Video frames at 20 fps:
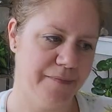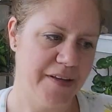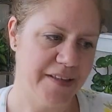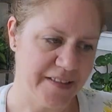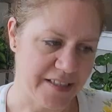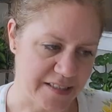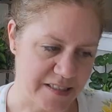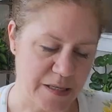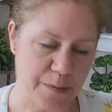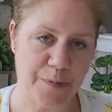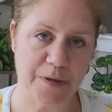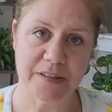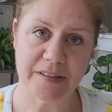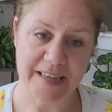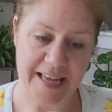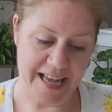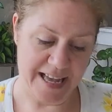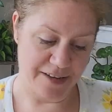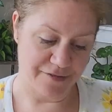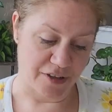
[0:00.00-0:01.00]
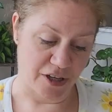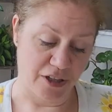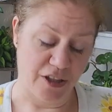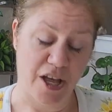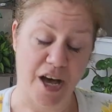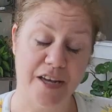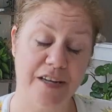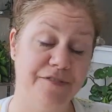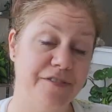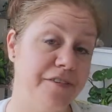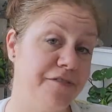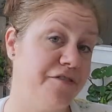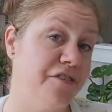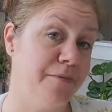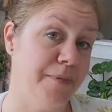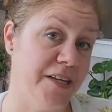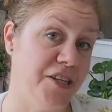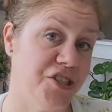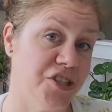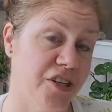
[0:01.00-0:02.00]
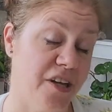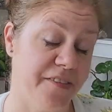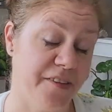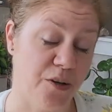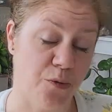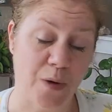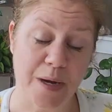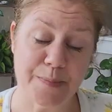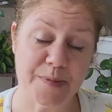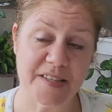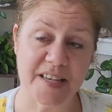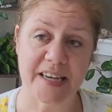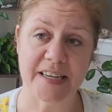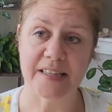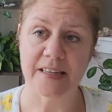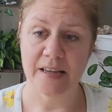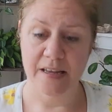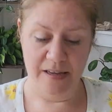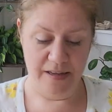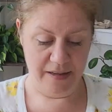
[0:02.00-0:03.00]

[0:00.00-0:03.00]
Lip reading: They typically have a lot of information on their website,